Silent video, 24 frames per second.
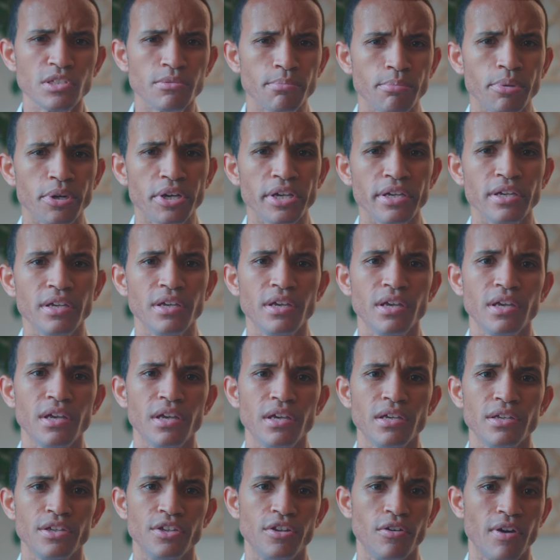But
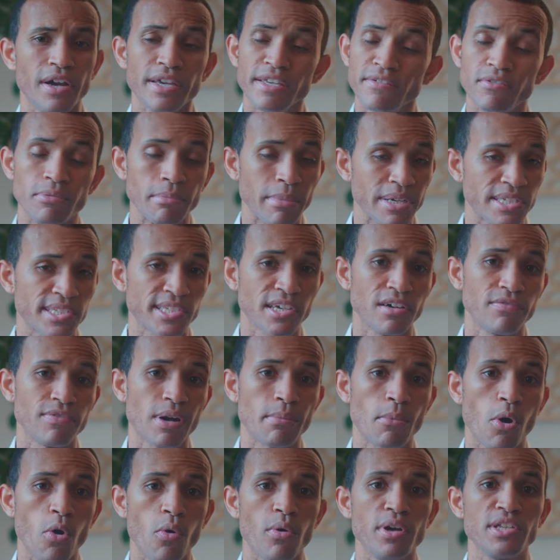you know, even myself,
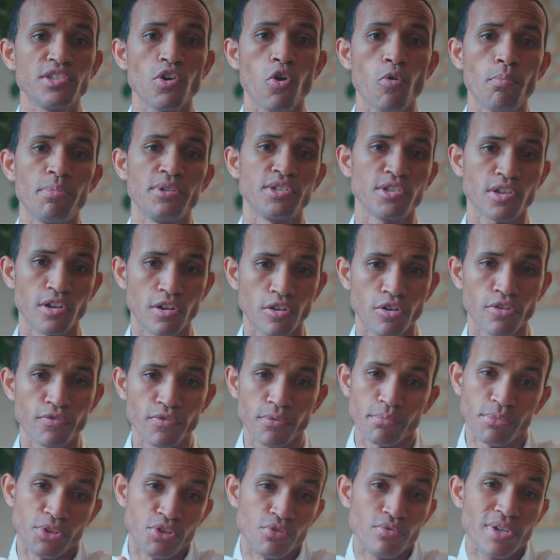I'm always open to learn
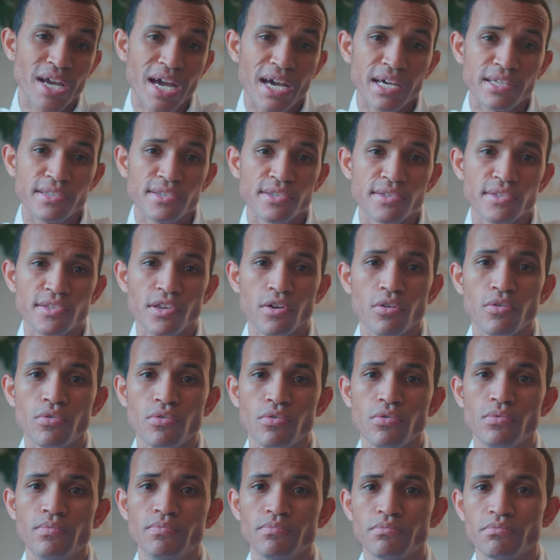from you guys,
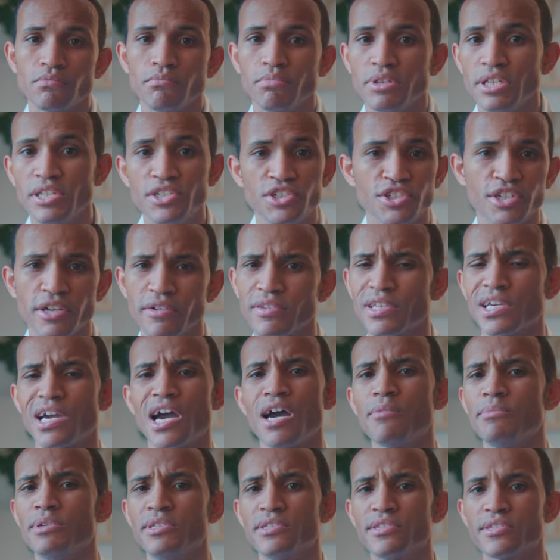so please share in the
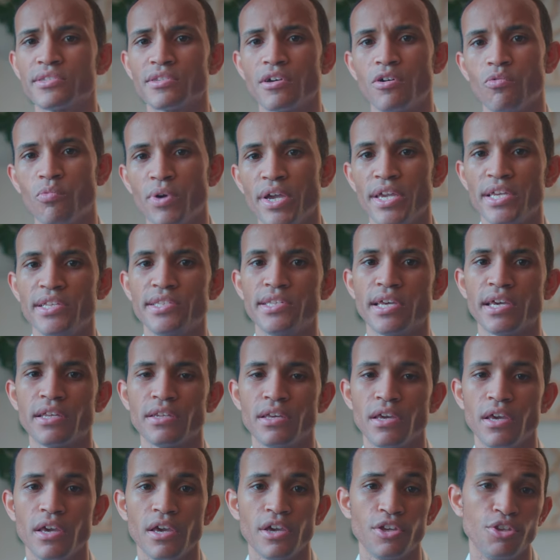comments on ways that
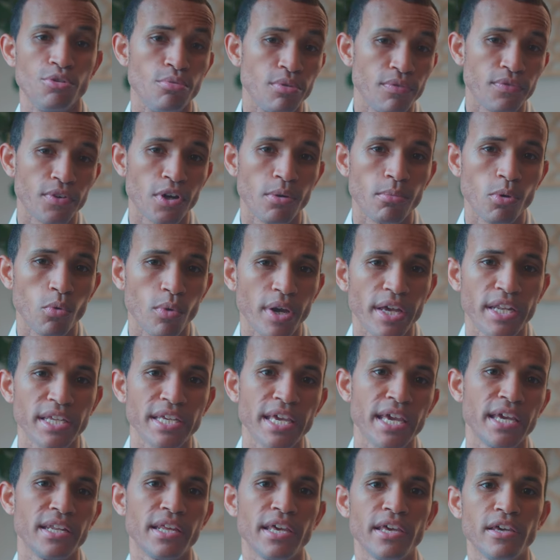you would film a wedding
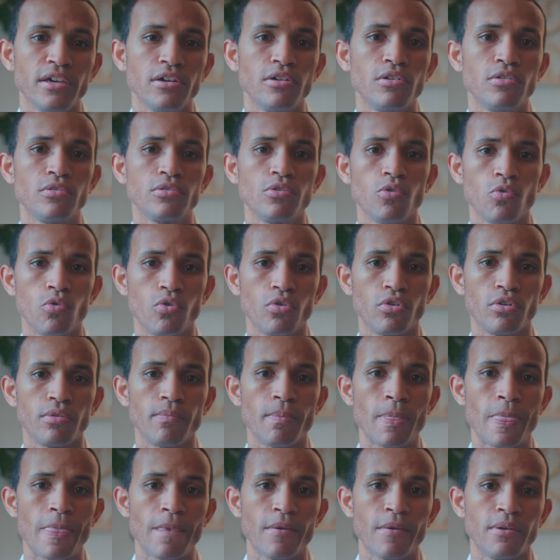handheld or
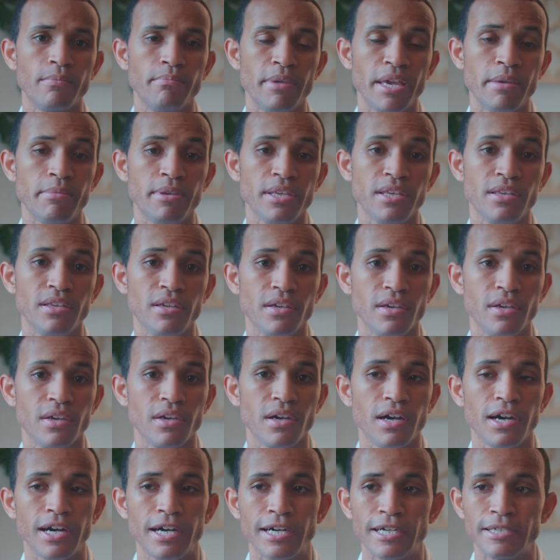maybe
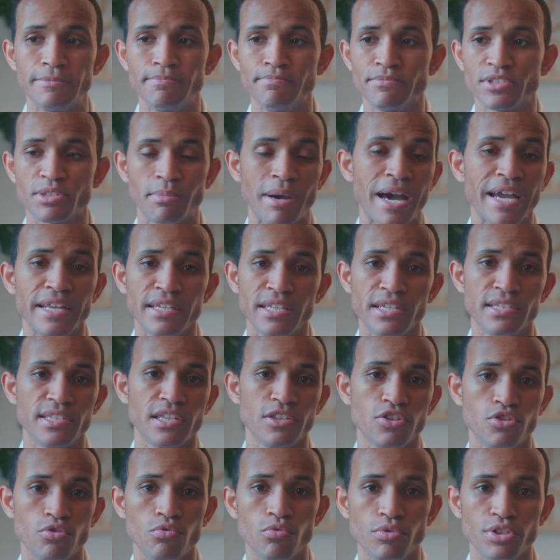um, some ideas
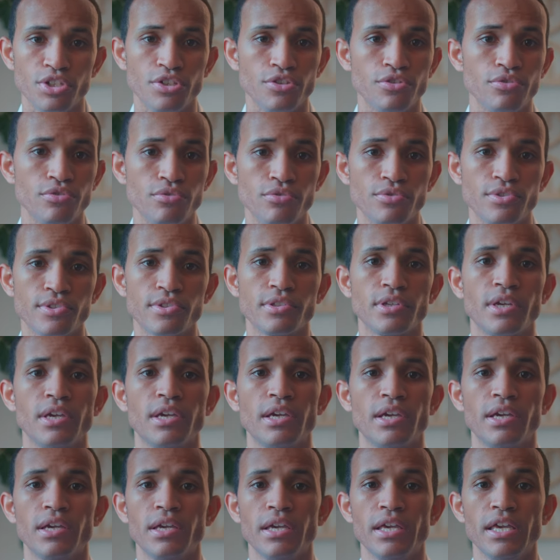that you would use.
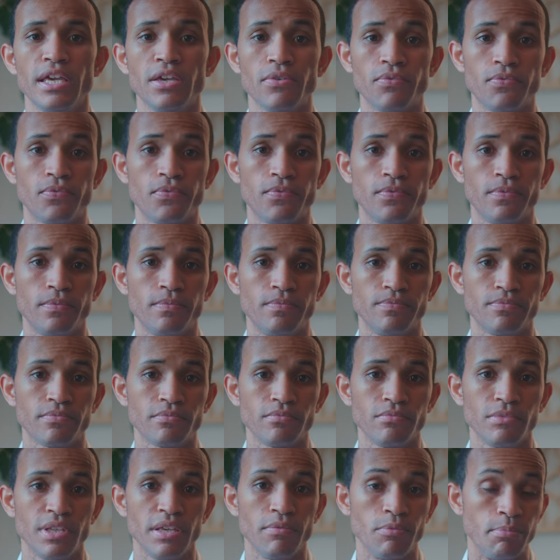If
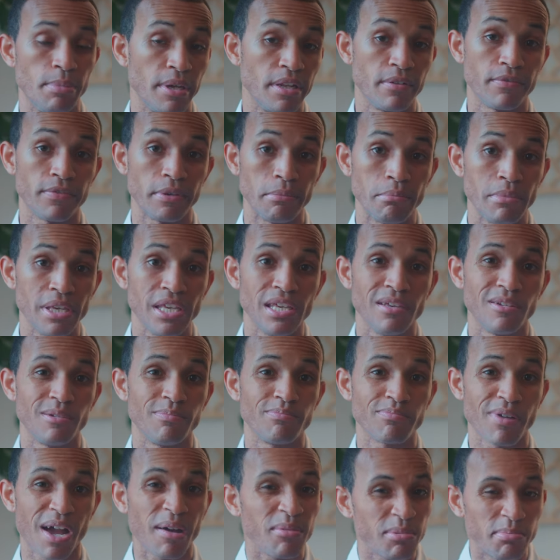it would benefit me,
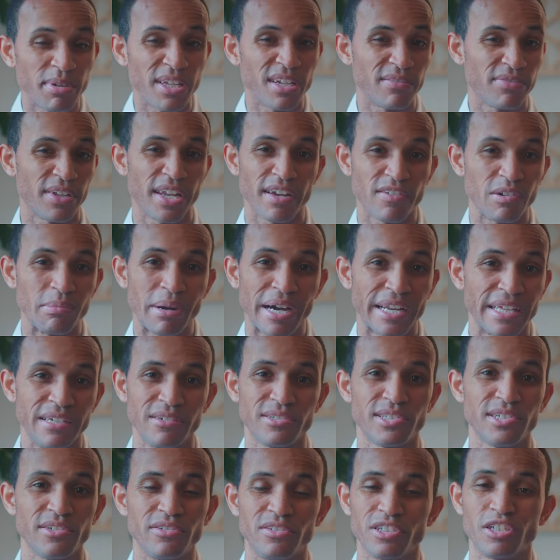it'd probably benefit everybody
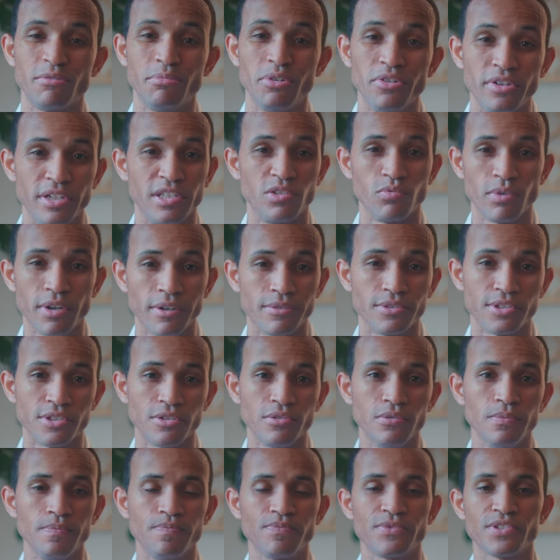else here in the community as well
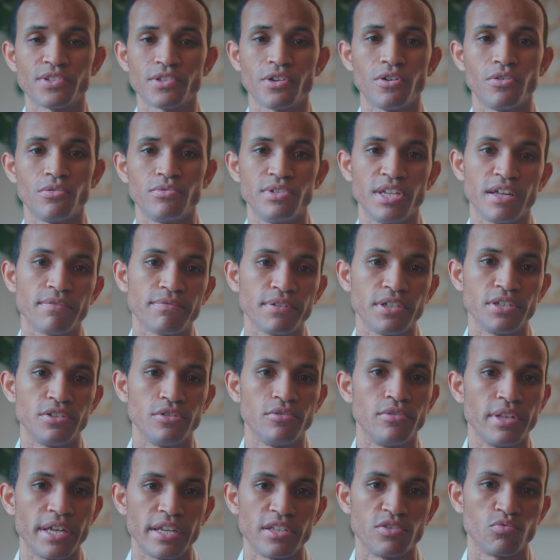too. So definitely do
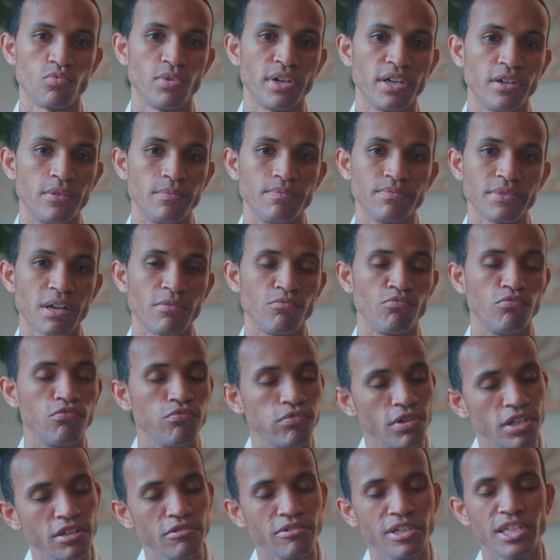that as well. I'm
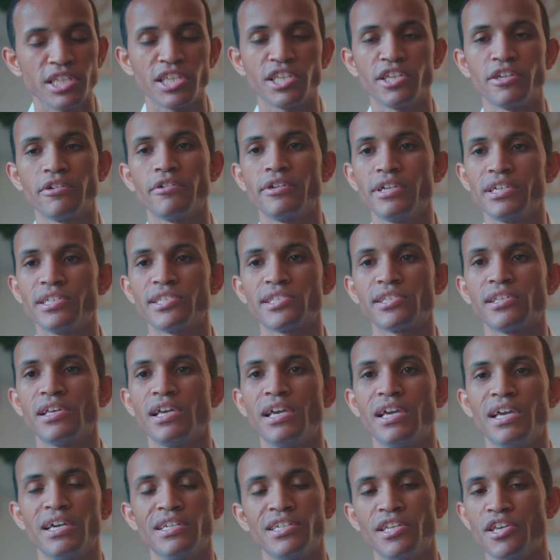really, really curious
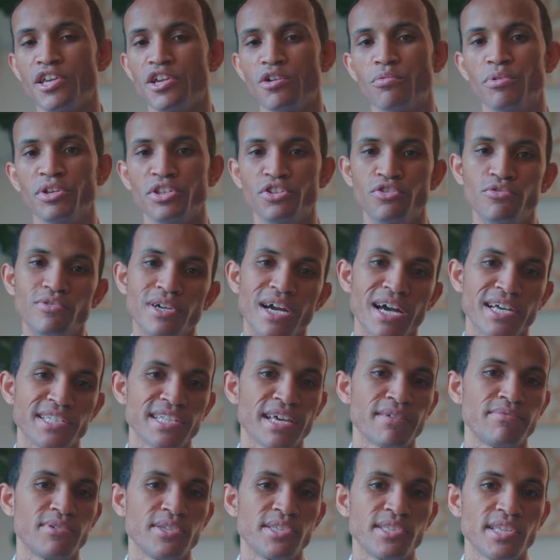to hear what you guys
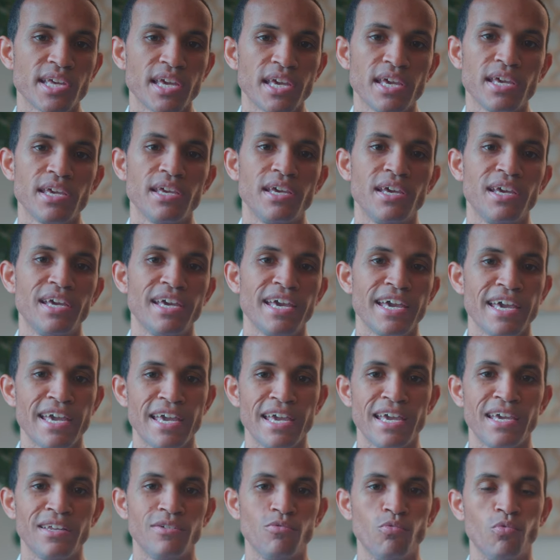have to say
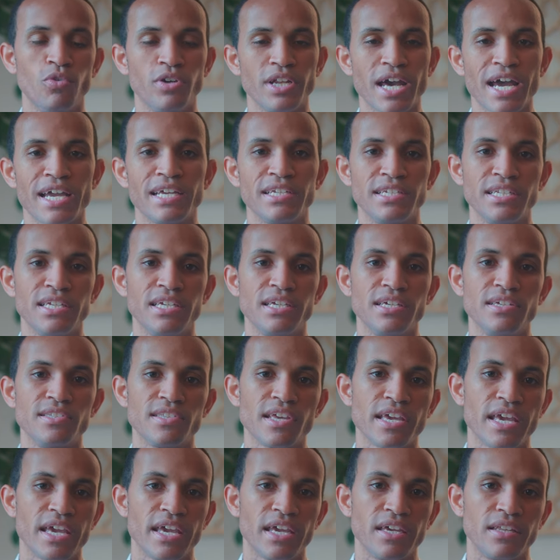and what ideas
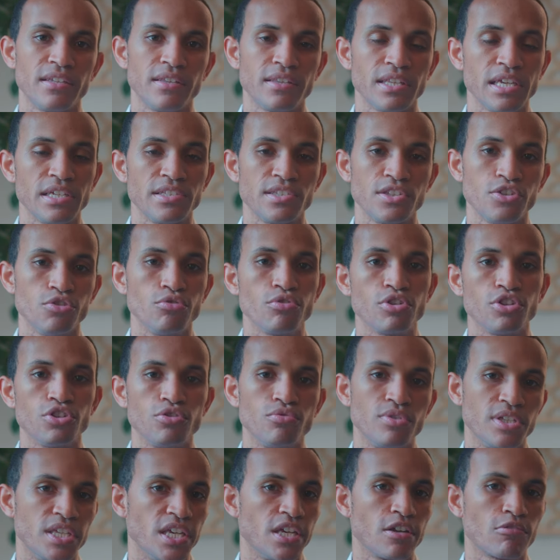and things that you can do
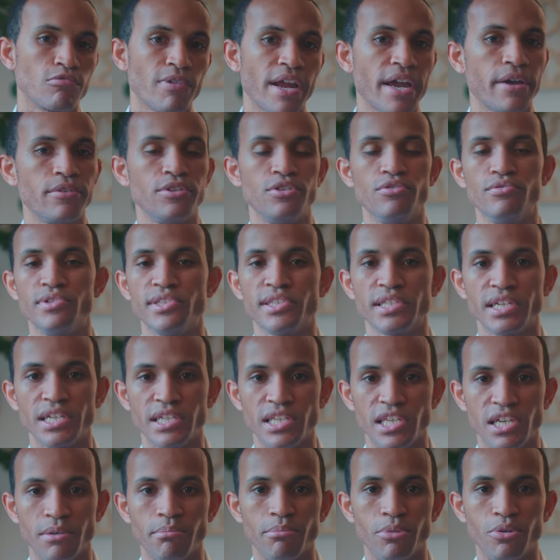to get around using a
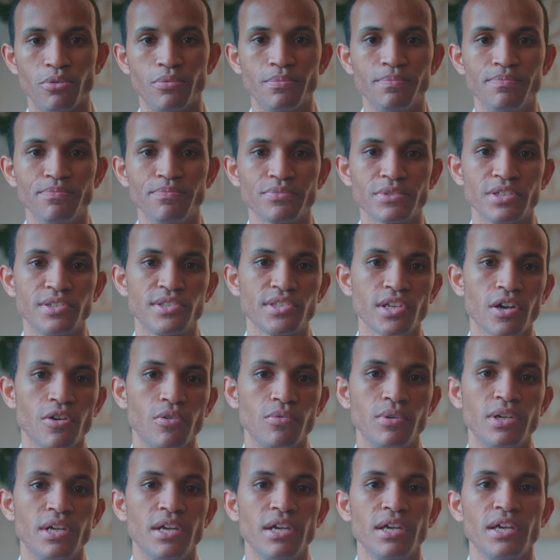gimbal. So
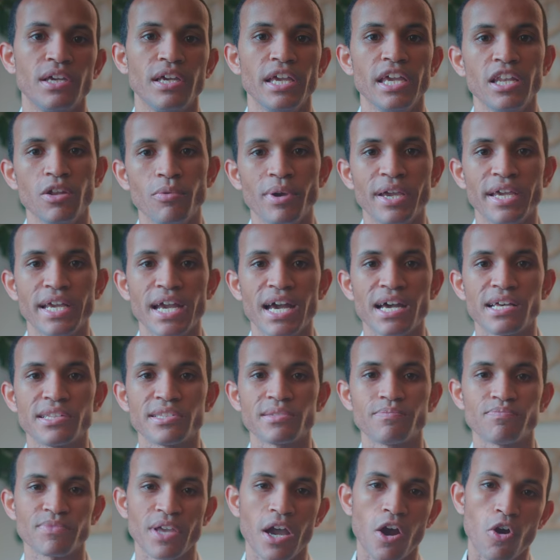anyway, guys,
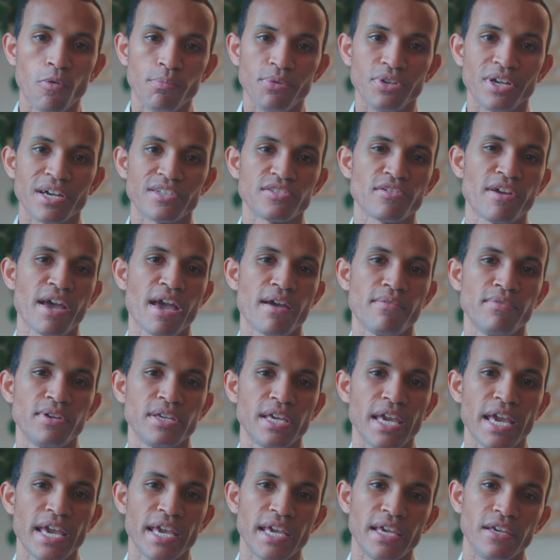I hope you guys are
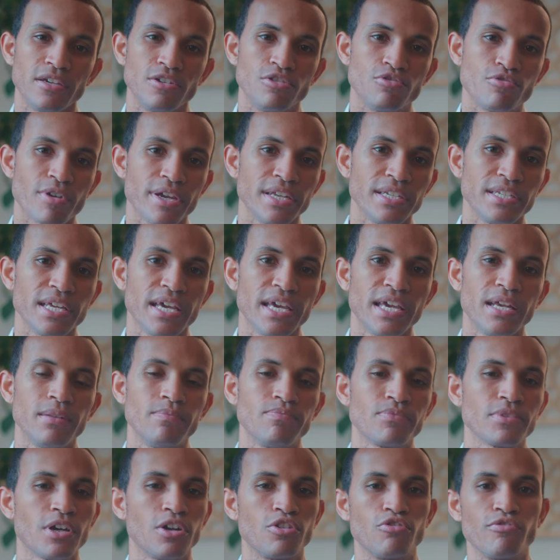having a great day,
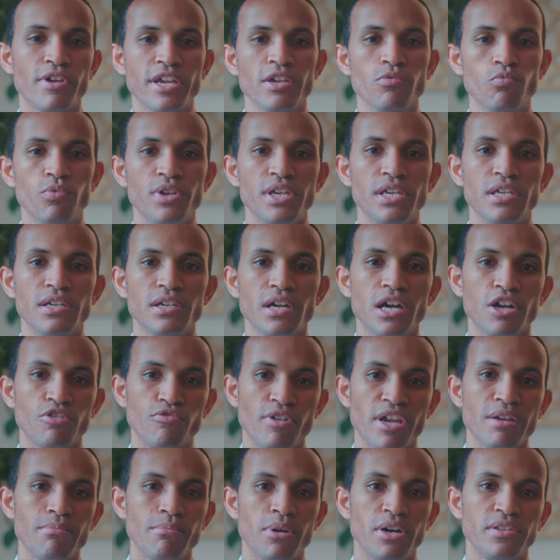a great week, a
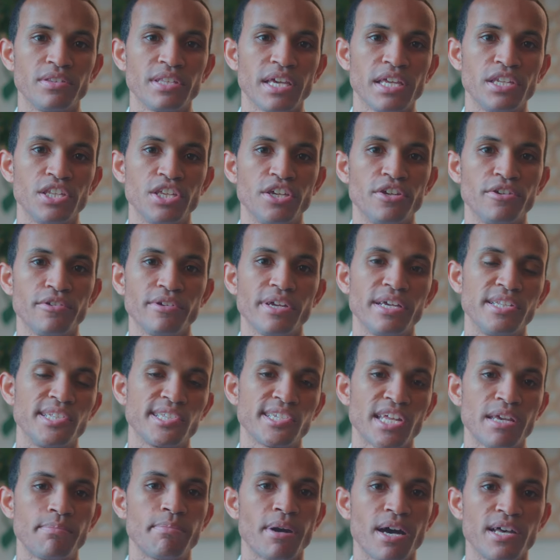great month and year, and
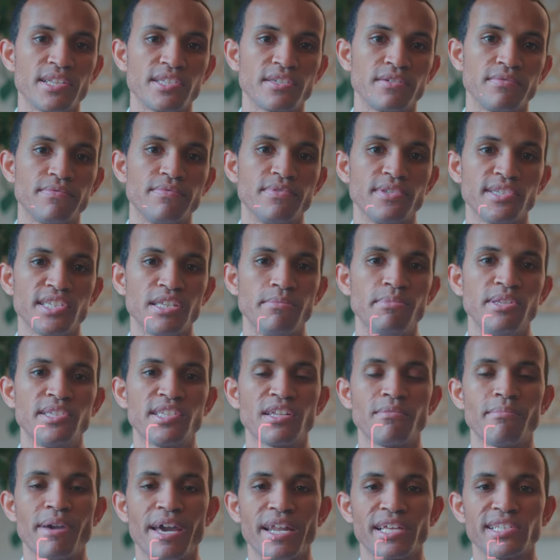stay positive. CB
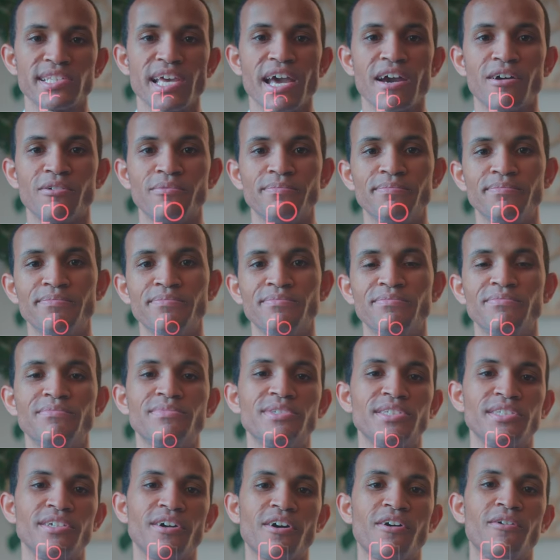Cinematics out.
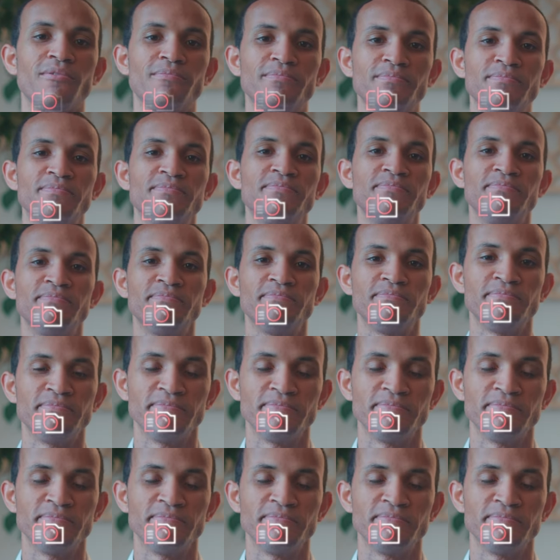See y'all.